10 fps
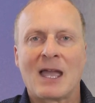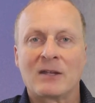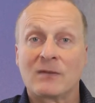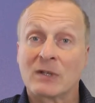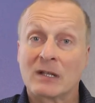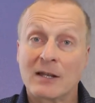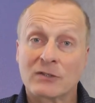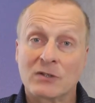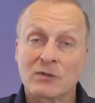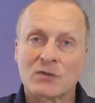and if you'd
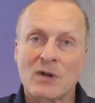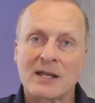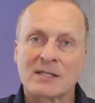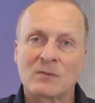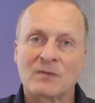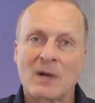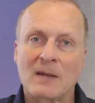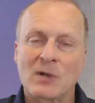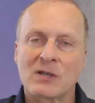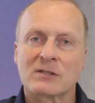like to try some of
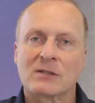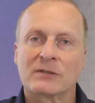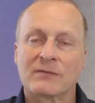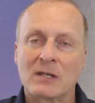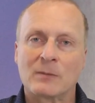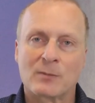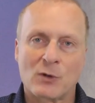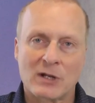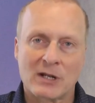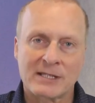my personal
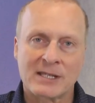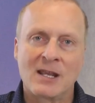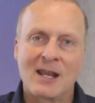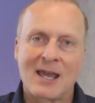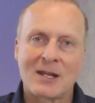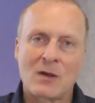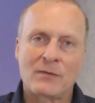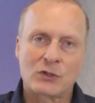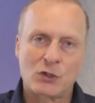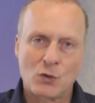development products, head
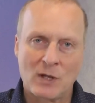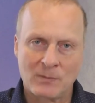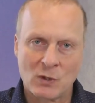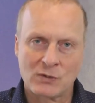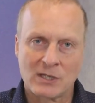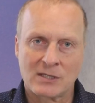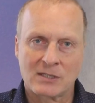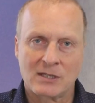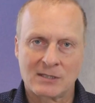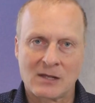over to
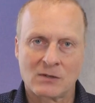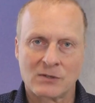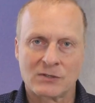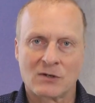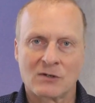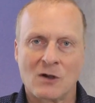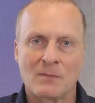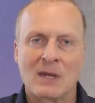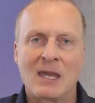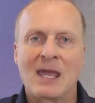
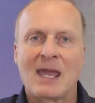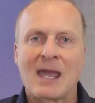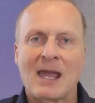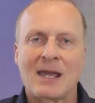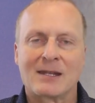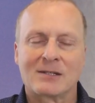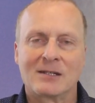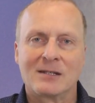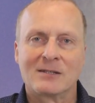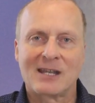hypnosisdownloads.com
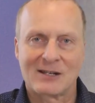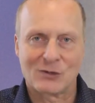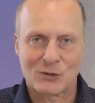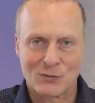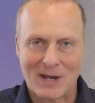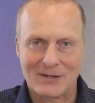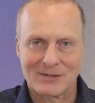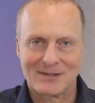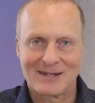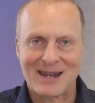and take a look
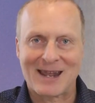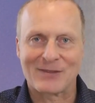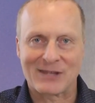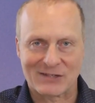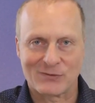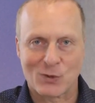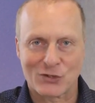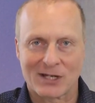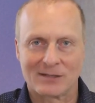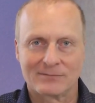around. And thanks for
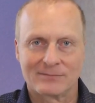watching.